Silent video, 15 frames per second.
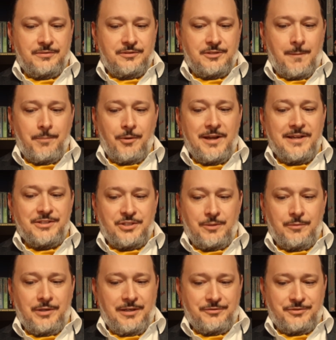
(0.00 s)
to bring
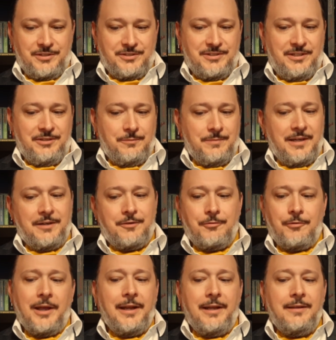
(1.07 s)
someone else to steal my
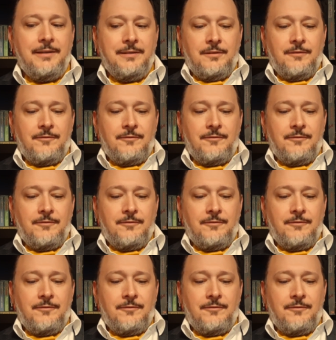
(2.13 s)
credit.